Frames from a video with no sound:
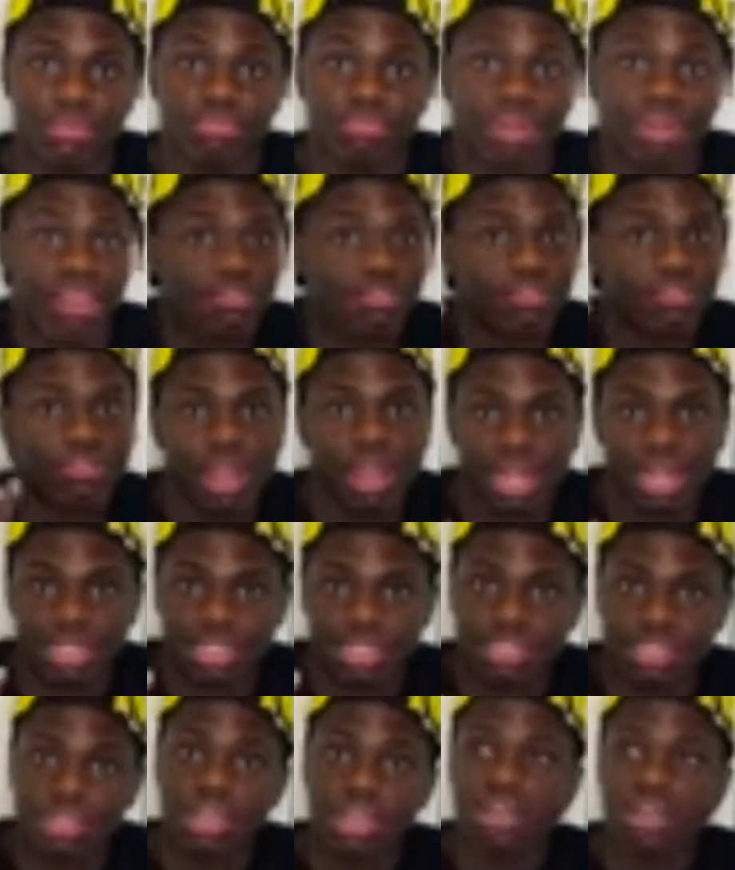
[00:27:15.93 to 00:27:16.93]
My
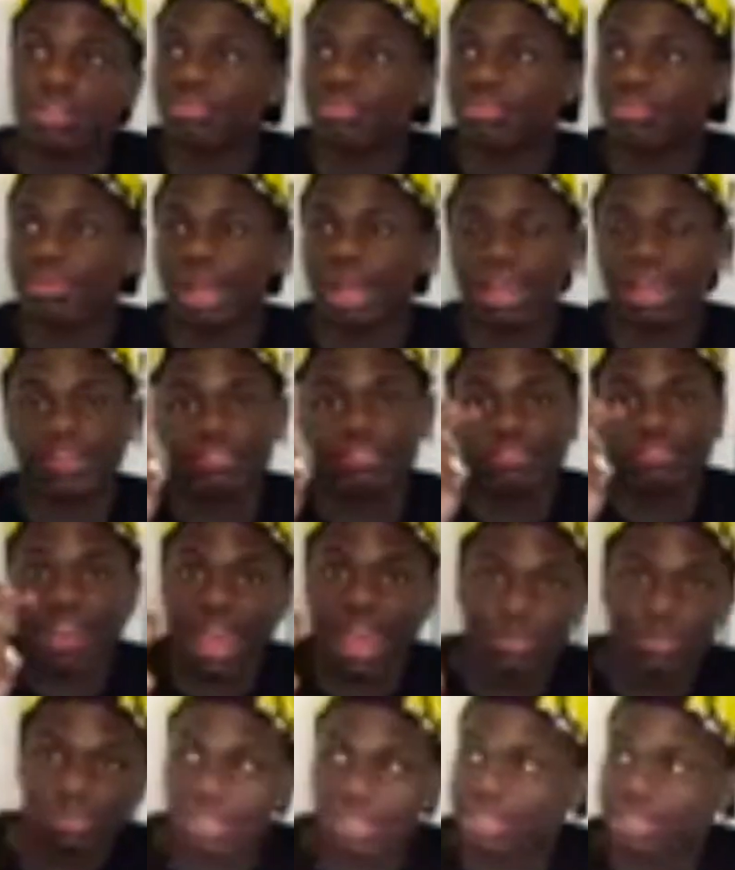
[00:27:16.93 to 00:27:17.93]
friends, my
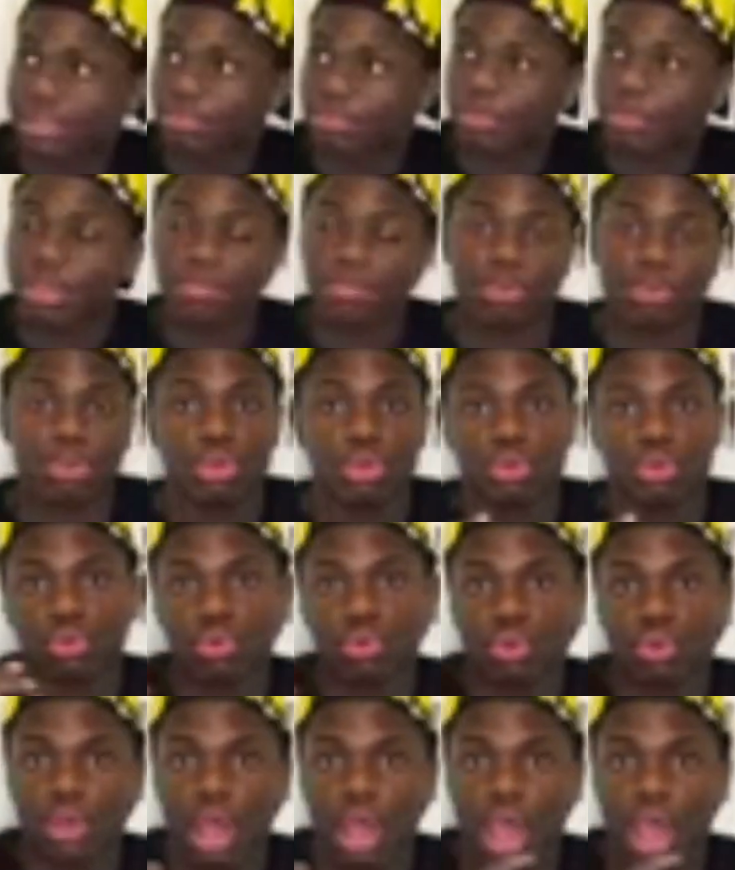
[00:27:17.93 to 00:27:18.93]
family, the people who